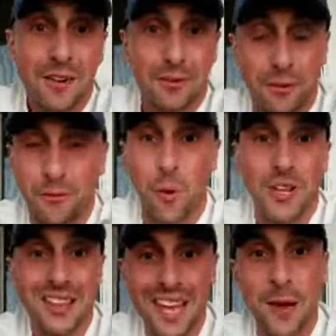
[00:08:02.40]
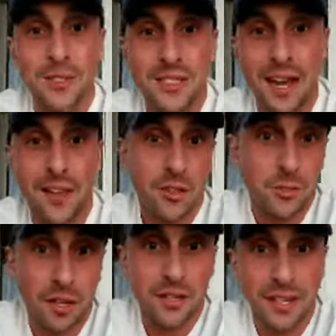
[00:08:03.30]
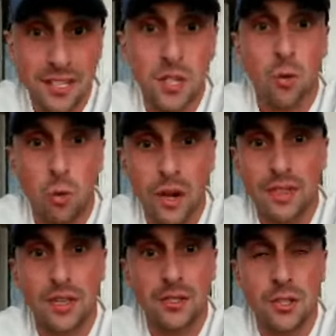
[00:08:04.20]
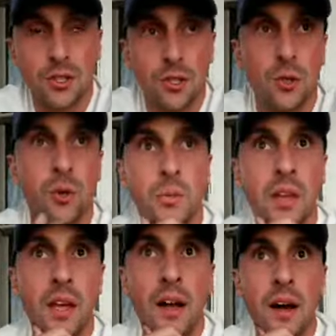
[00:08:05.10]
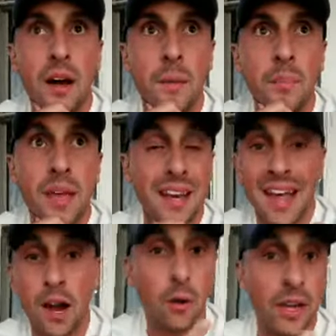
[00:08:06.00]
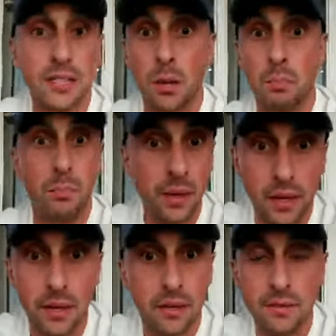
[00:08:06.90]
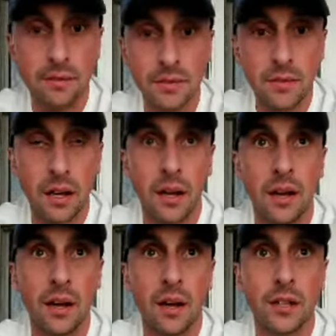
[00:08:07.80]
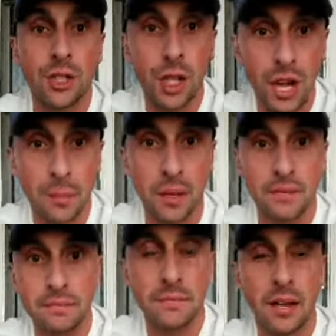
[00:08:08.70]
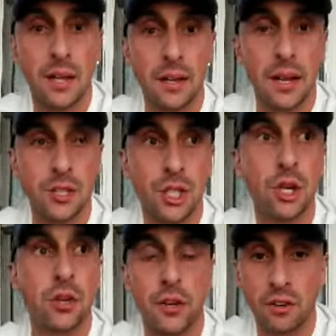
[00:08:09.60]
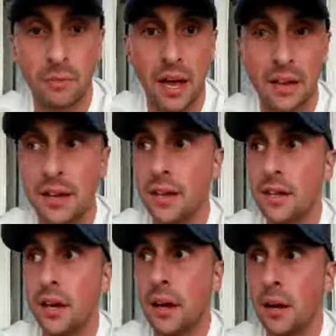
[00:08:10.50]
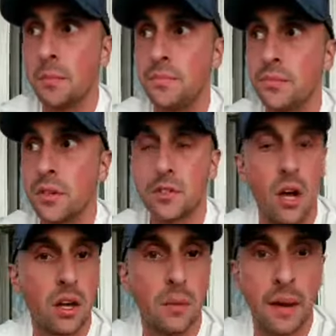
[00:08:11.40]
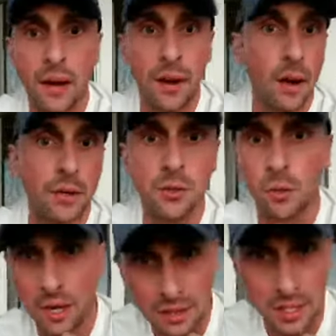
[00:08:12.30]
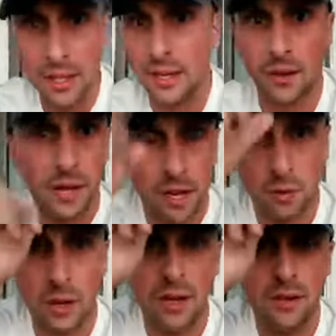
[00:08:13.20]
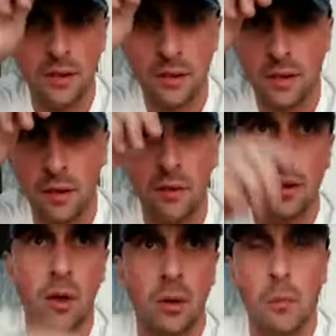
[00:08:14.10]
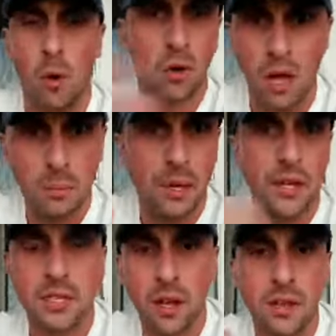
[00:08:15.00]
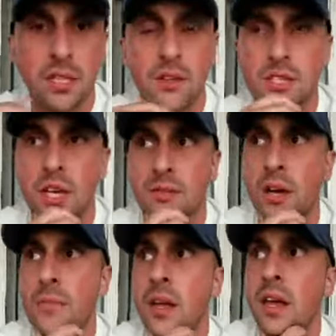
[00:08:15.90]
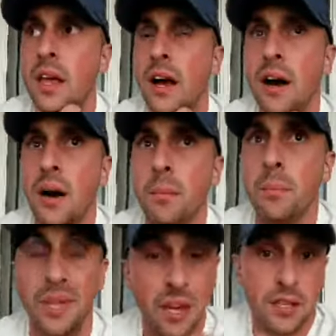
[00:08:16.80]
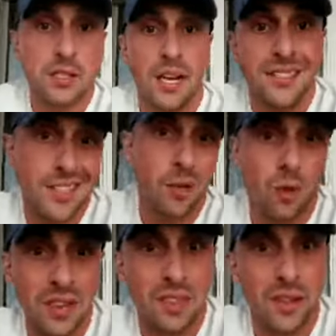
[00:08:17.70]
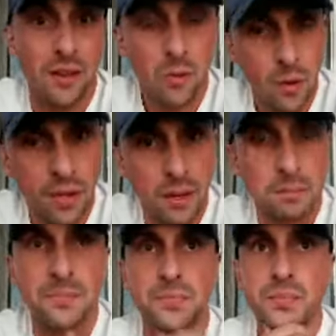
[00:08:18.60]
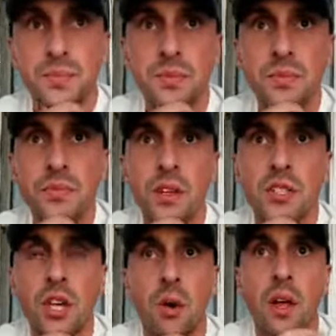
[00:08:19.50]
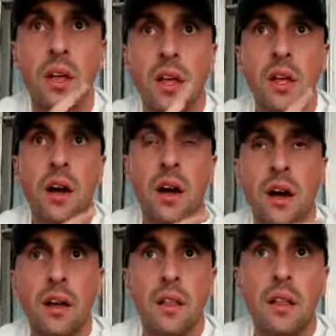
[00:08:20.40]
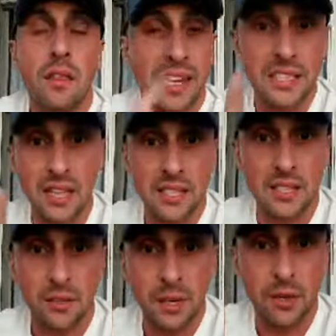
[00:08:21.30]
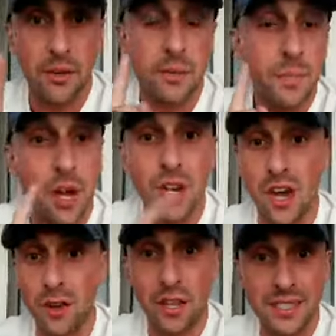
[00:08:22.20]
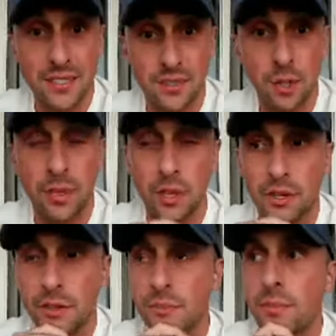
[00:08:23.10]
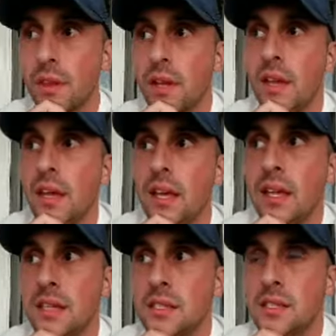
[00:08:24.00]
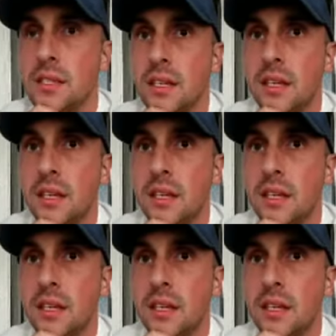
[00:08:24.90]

for forty thousand dollars, but it's the right thing to do. Um, and now he's a big uh, uh, champion and, and cheerleader of mine, um, talking about how I do the right thing, how I got great, you know, uh, moral compass and all this other stuff, right? Um, because I did the right thing with him. So uh, that's a lesson to be learned. Another lesson to be learned is